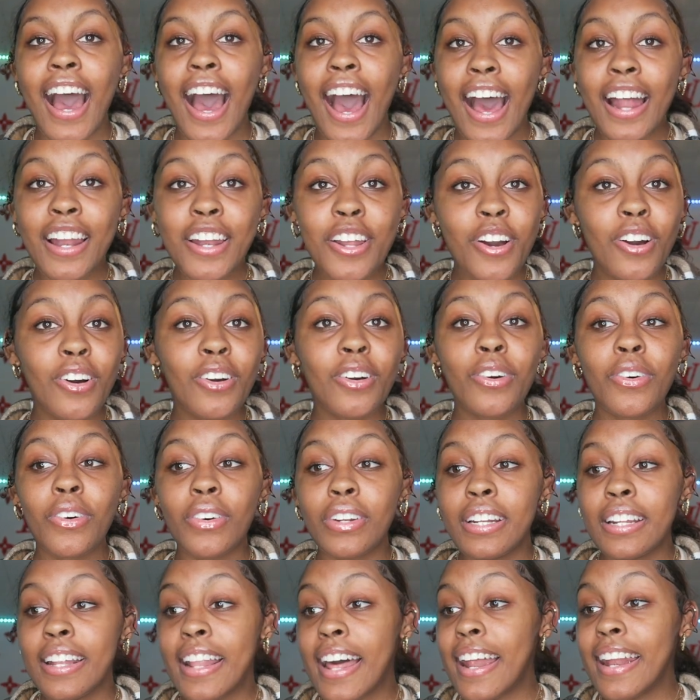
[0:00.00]
I know
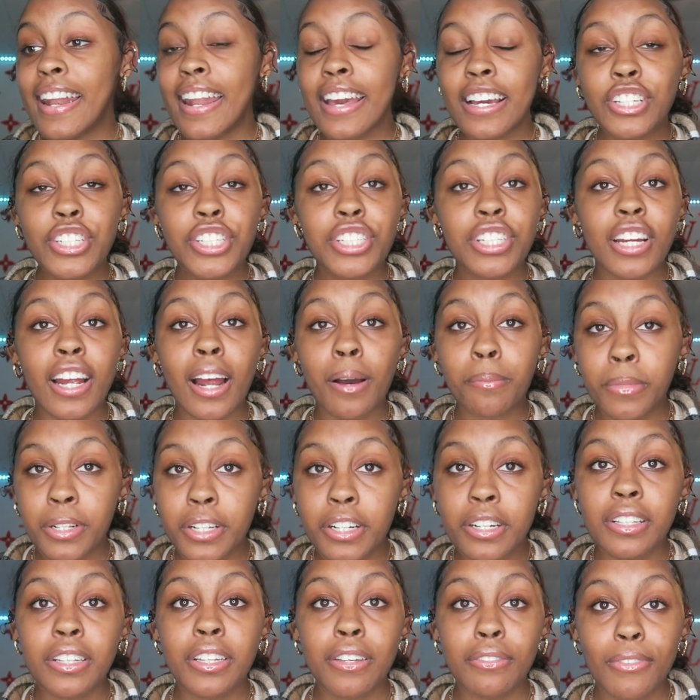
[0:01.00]
that next year I'm
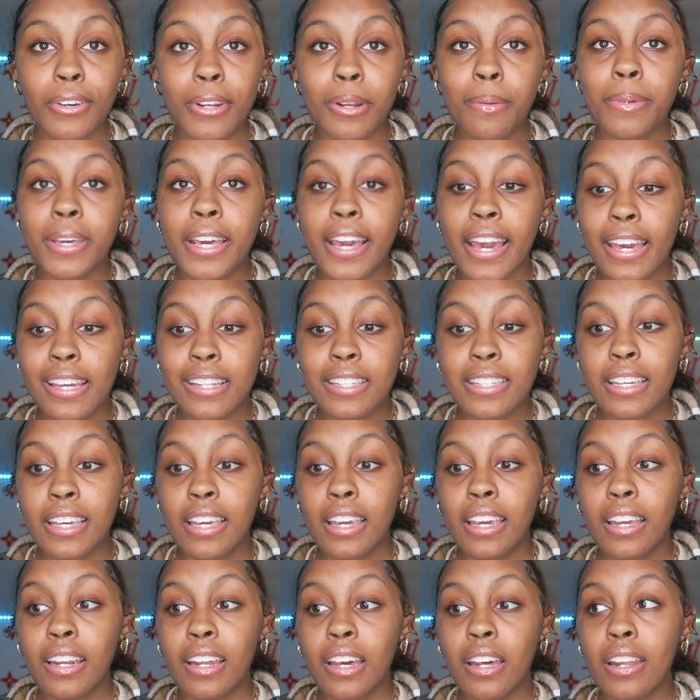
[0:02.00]
literally finna be
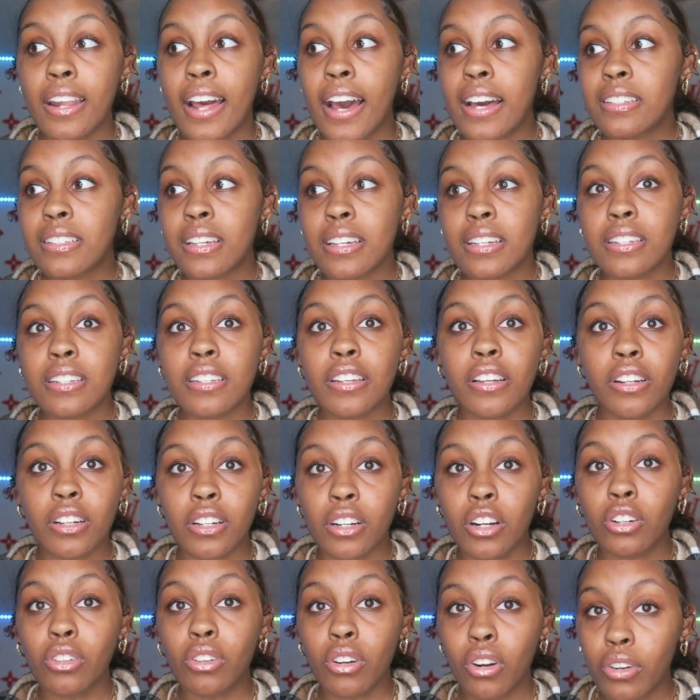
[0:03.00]
18 and that's
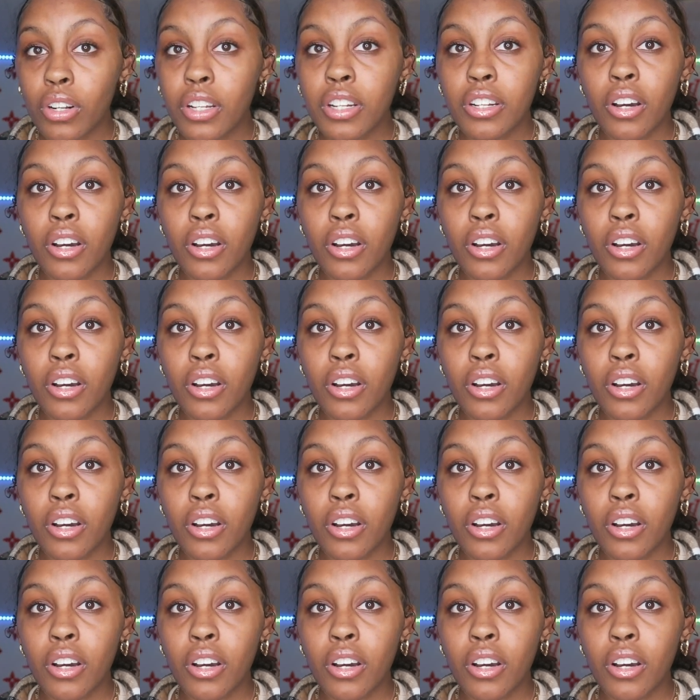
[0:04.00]
considered a grown